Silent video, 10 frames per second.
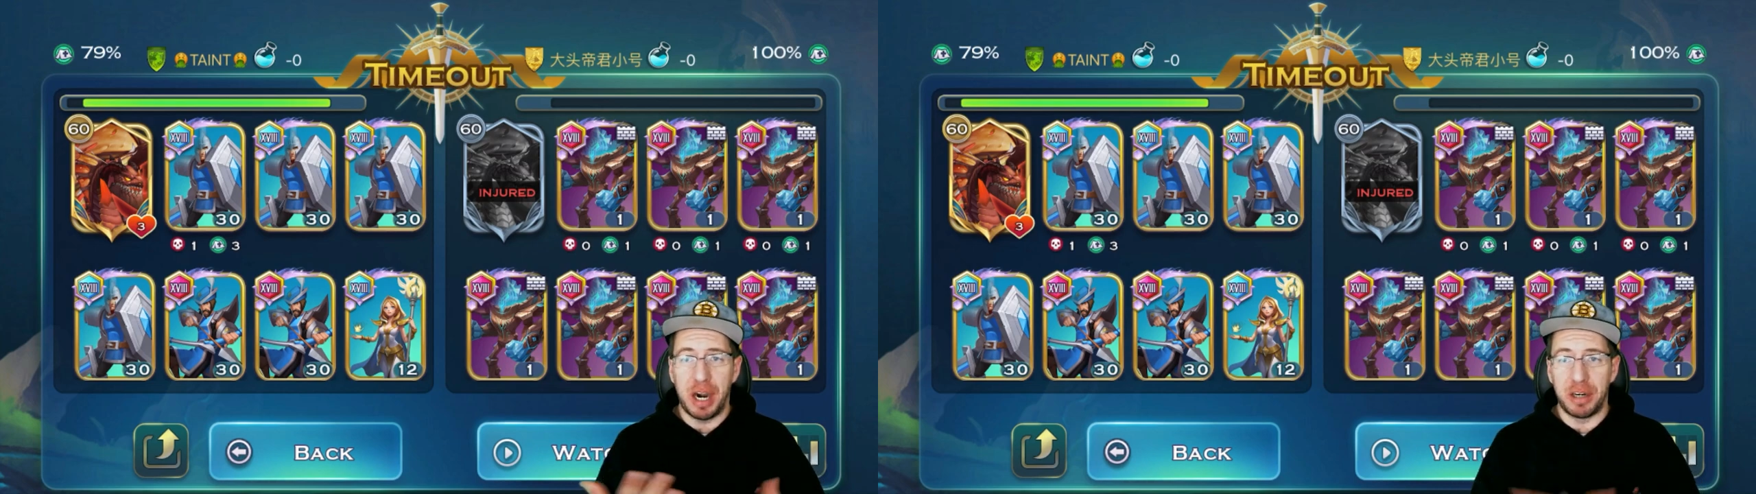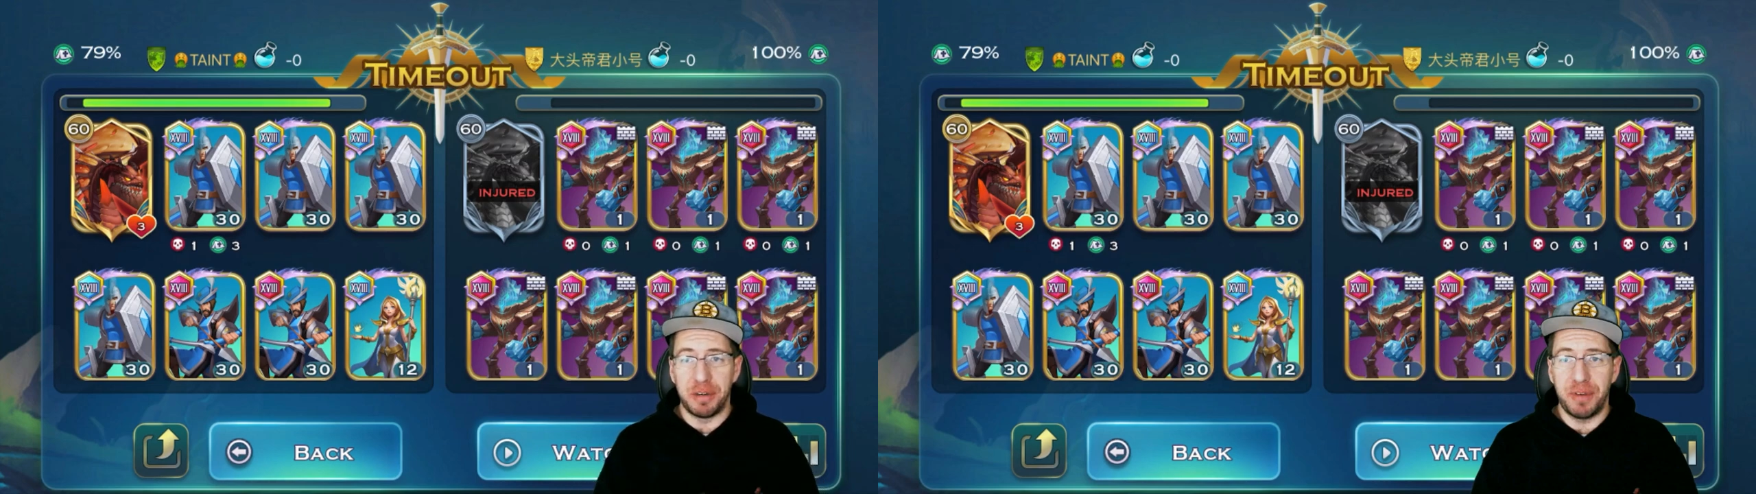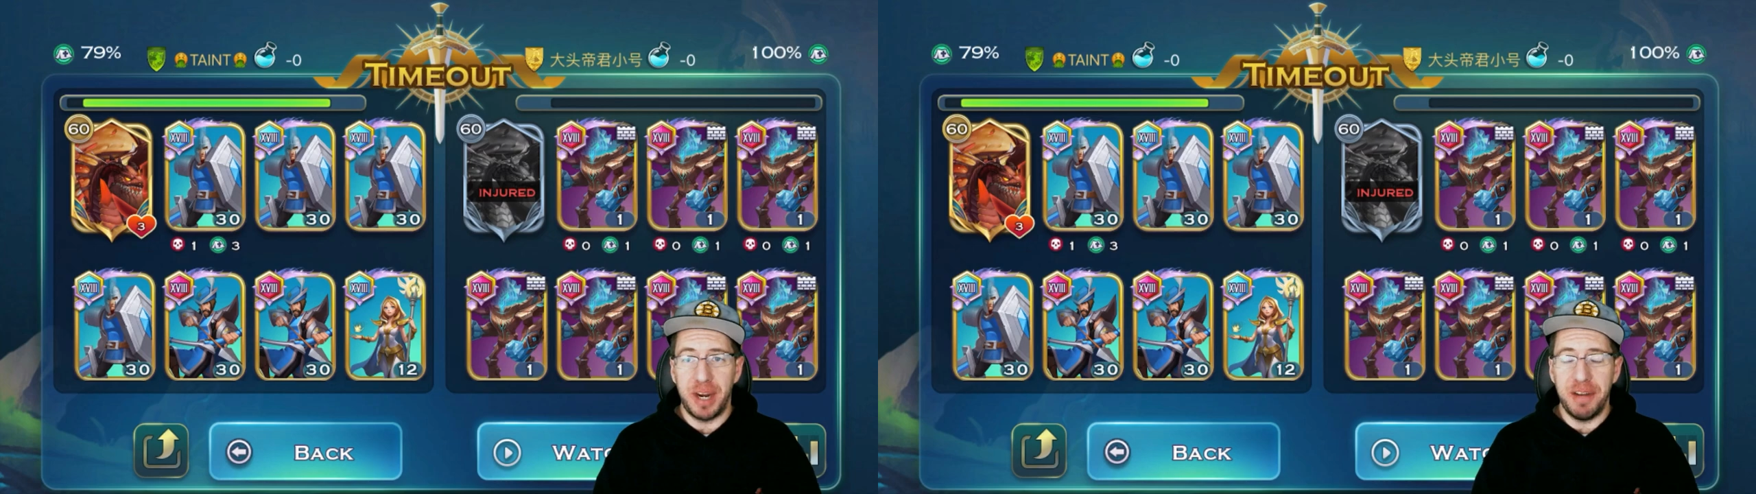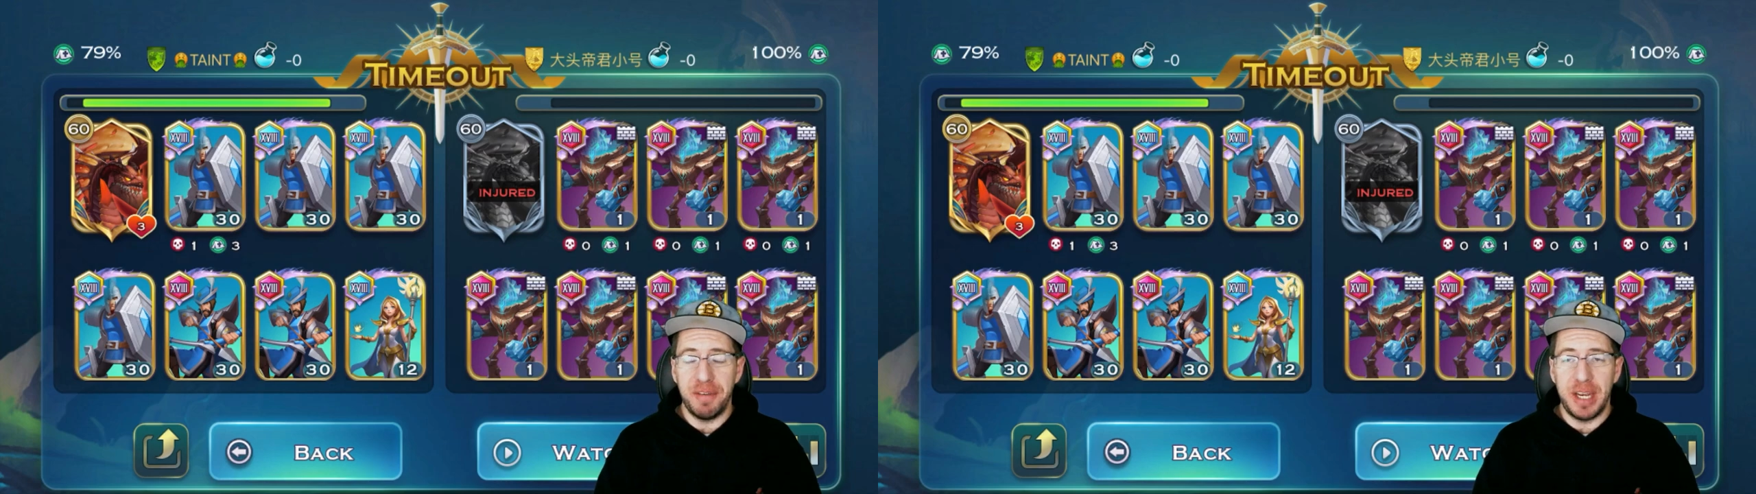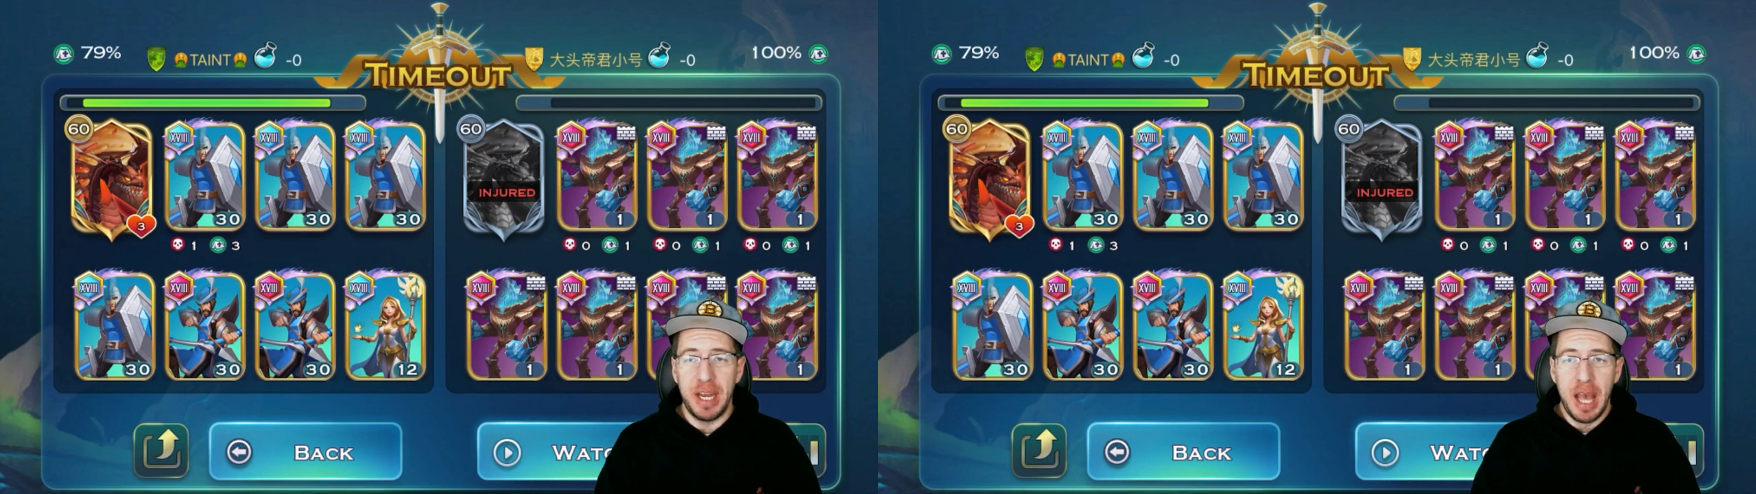are afraid of
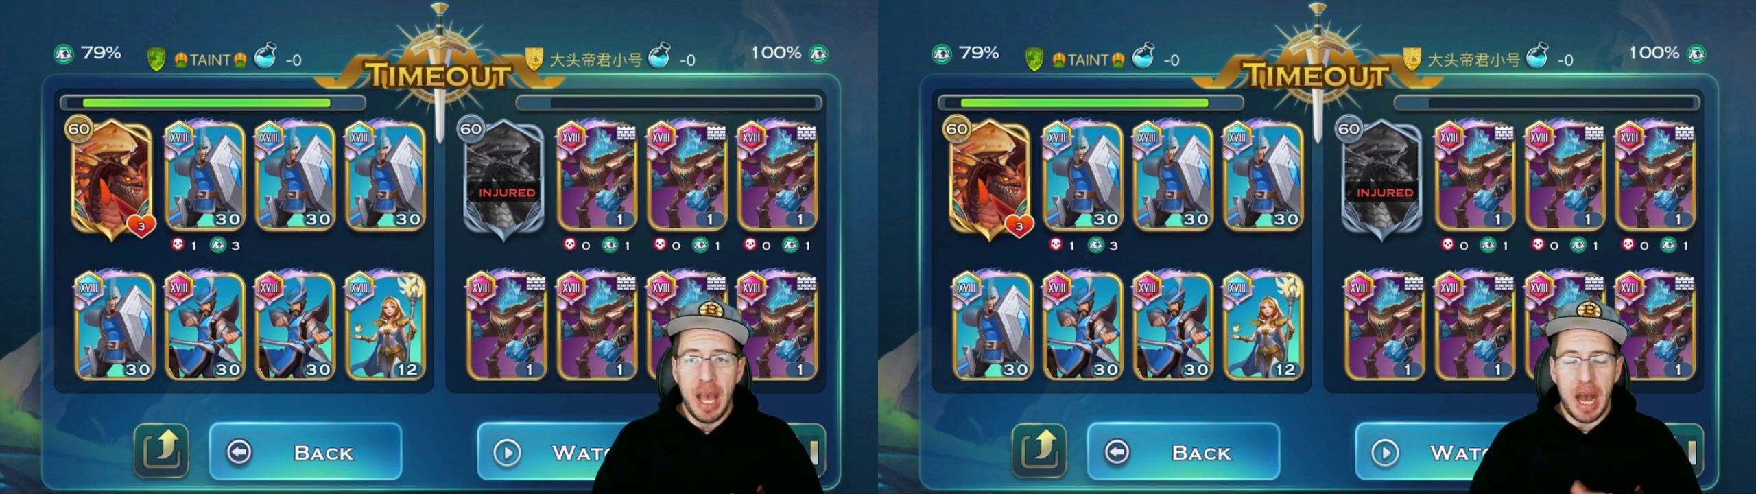it.